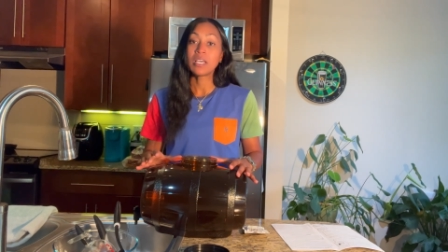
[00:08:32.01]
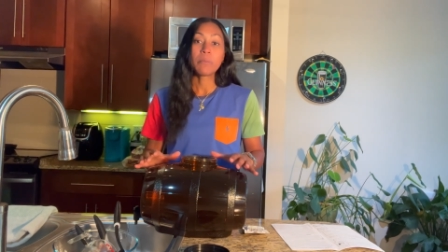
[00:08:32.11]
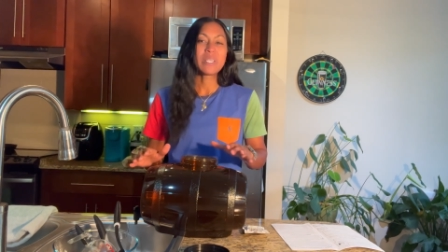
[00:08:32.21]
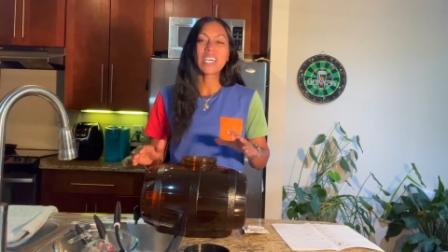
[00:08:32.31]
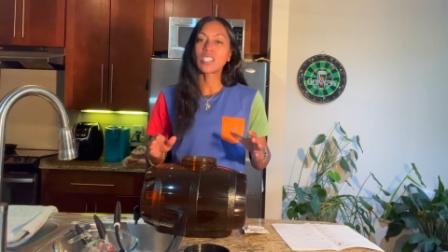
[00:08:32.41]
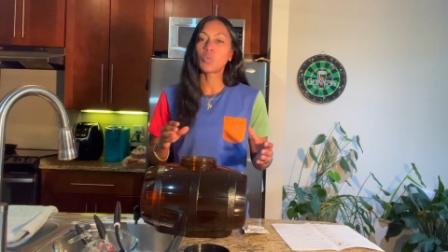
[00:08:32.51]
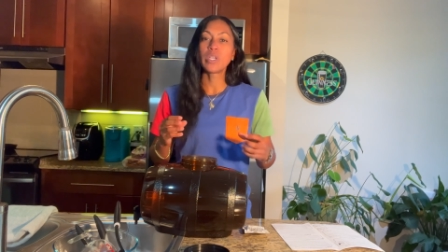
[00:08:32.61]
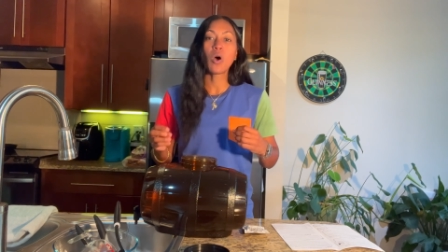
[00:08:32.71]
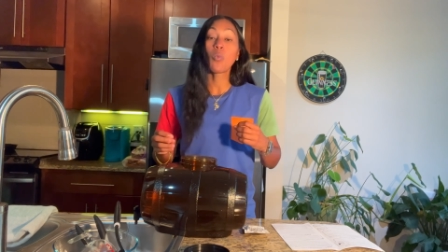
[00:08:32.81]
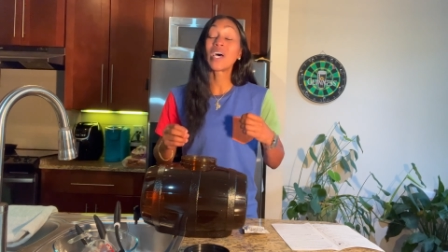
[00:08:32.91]
because we
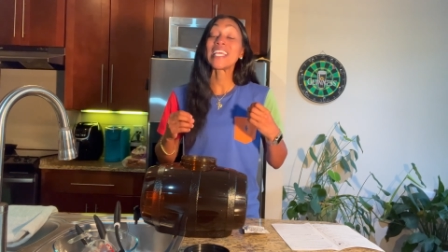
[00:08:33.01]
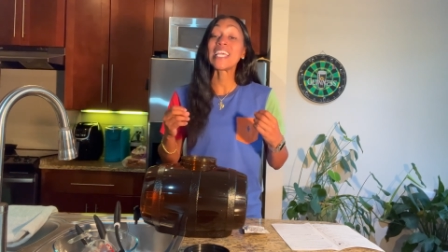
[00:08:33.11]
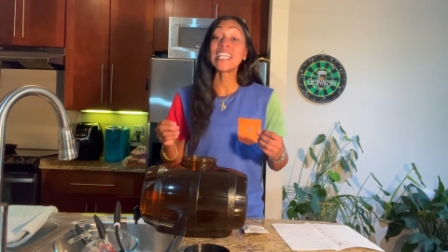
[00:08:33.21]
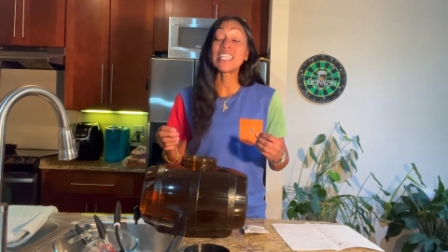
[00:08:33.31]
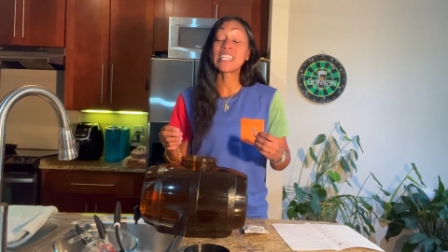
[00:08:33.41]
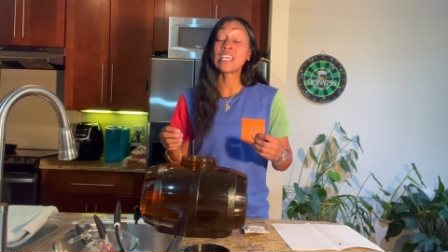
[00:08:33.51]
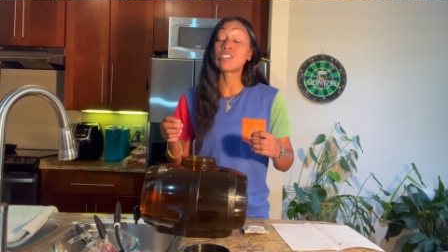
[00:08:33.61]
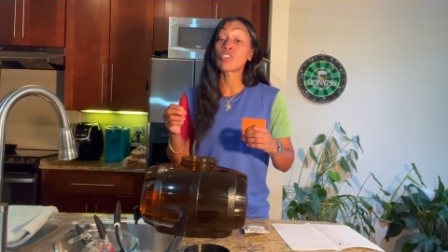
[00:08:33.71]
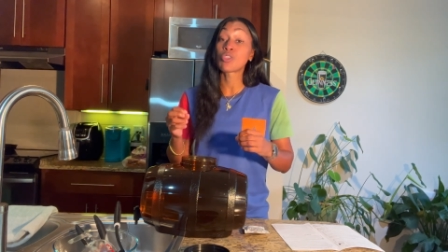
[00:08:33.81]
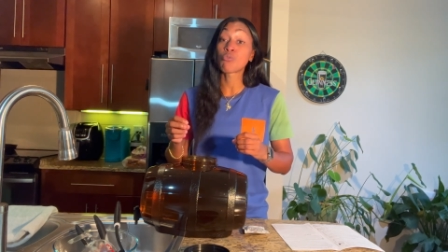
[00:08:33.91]
don't want anything
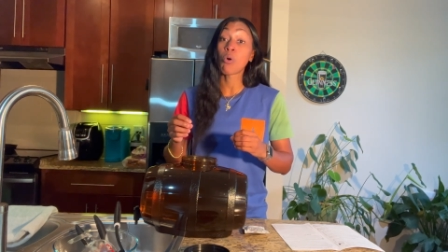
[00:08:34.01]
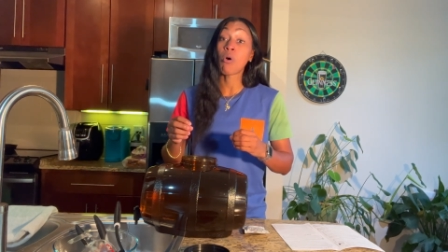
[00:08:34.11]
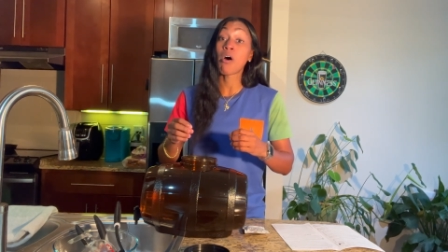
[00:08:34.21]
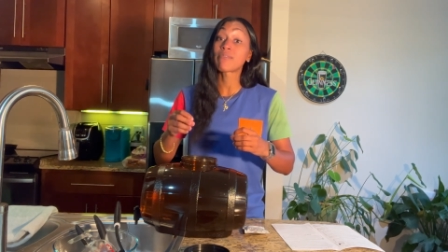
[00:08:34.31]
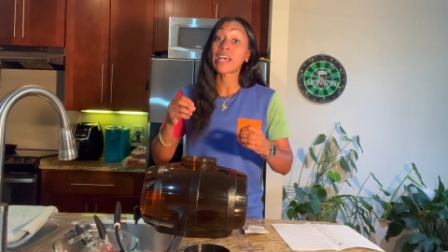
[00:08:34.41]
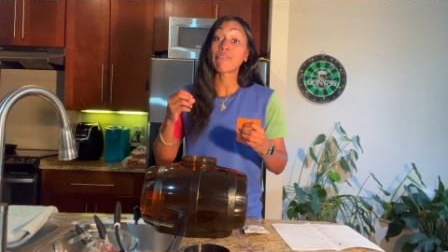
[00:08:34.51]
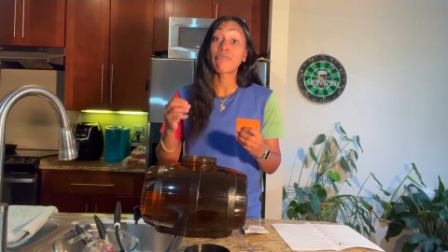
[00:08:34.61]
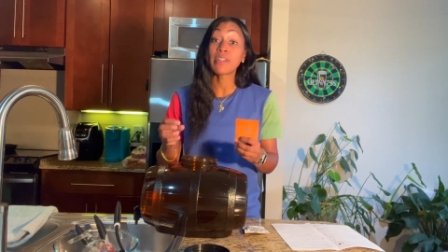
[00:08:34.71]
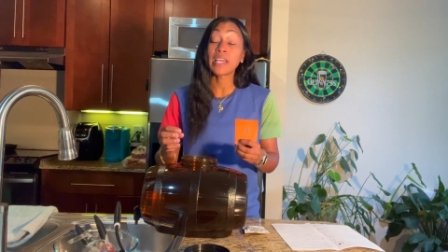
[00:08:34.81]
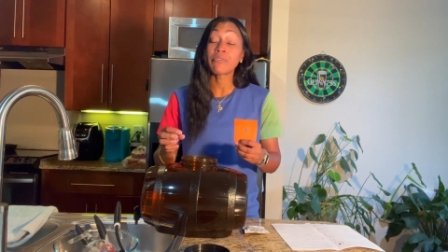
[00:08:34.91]
to throw off that
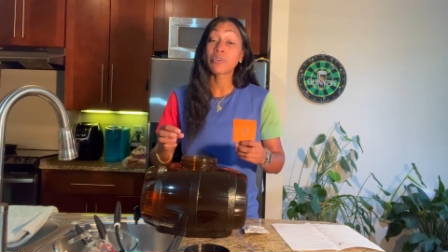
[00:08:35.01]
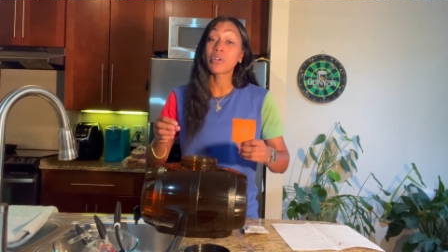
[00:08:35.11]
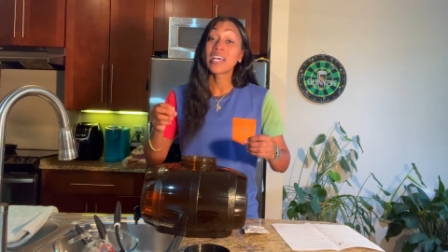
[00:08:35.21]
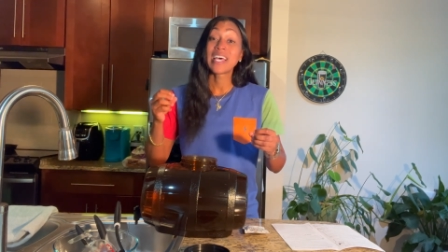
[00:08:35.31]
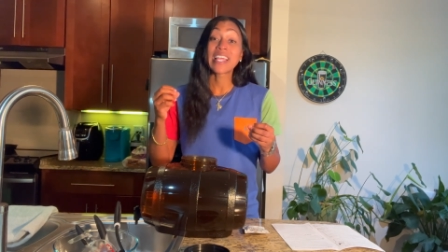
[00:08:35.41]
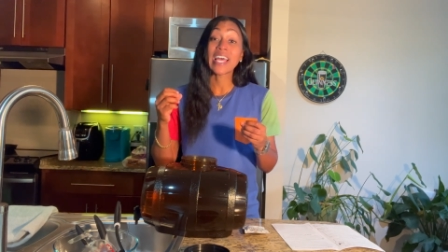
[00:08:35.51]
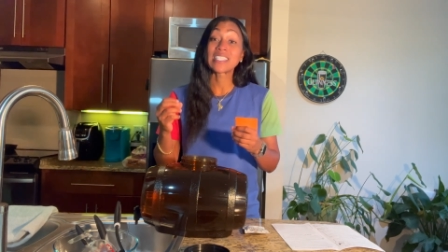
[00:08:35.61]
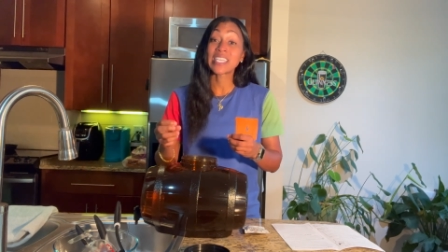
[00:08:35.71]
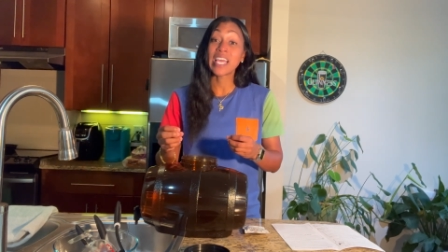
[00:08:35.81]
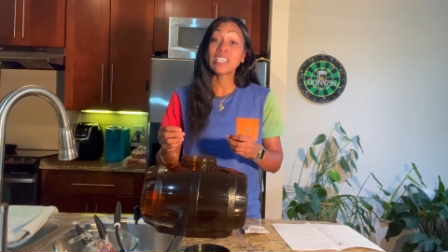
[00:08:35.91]
flavor, that
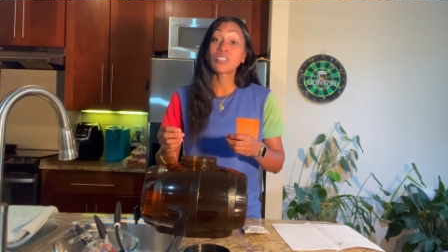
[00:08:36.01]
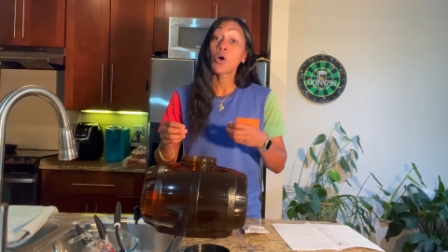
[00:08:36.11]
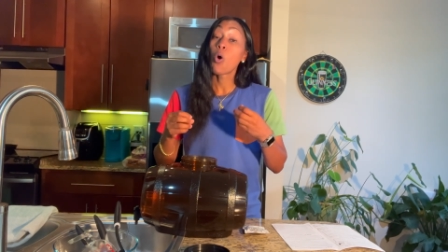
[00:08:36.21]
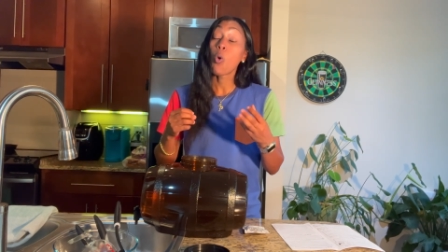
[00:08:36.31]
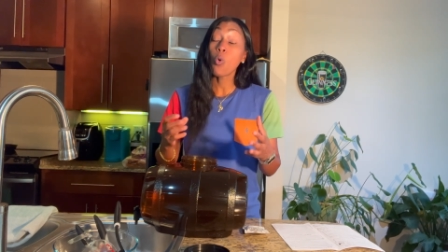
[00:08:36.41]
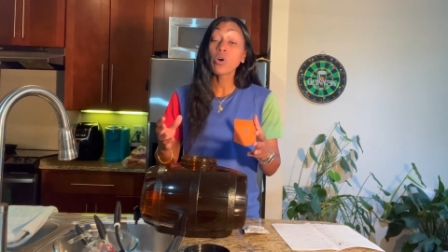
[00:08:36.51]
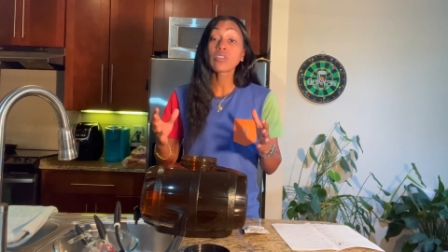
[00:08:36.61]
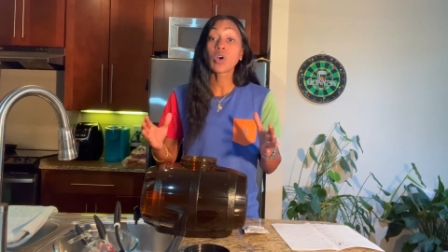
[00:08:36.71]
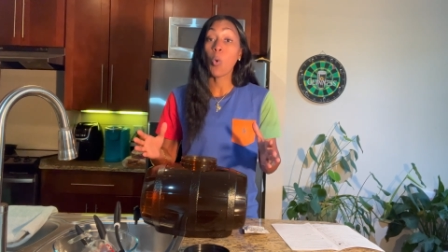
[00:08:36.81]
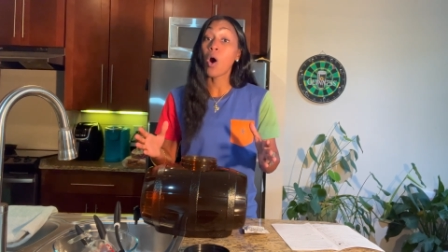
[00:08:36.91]
taste, or
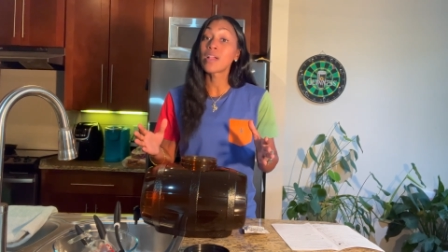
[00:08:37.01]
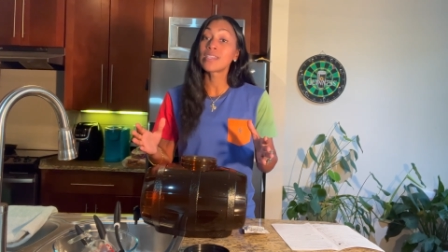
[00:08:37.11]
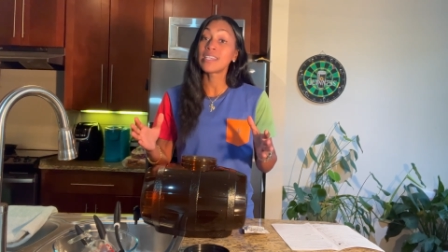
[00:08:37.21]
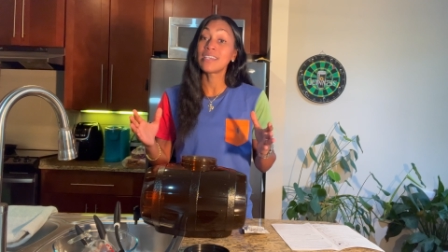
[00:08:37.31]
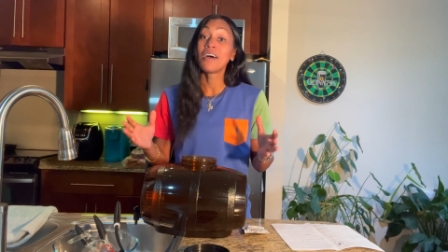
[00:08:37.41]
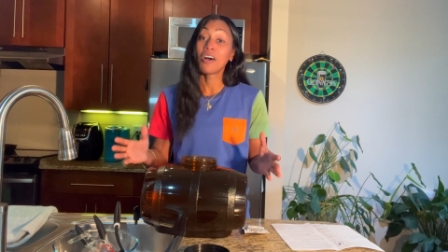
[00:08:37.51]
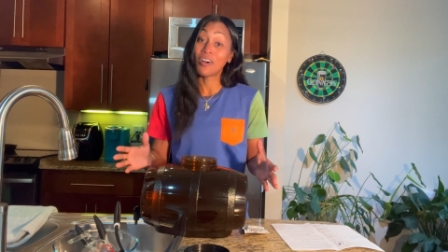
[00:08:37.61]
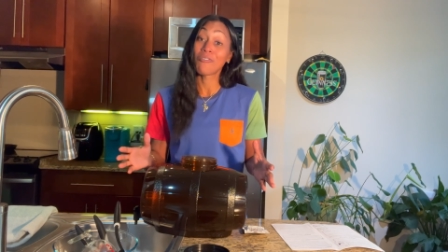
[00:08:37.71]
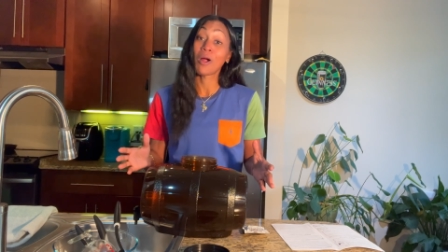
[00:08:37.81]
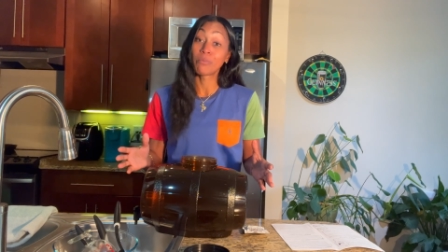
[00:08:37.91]
the quality
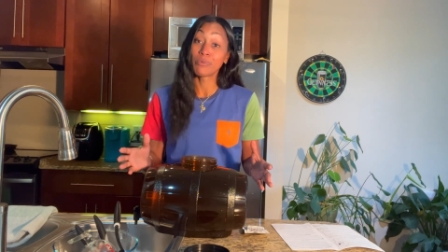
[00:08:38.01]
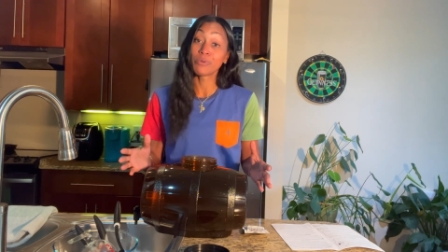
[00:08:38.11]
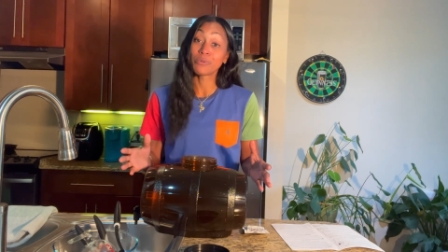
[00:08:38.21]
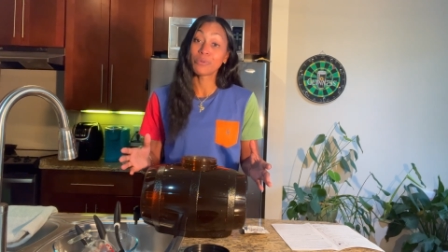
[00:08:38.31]
of our brew.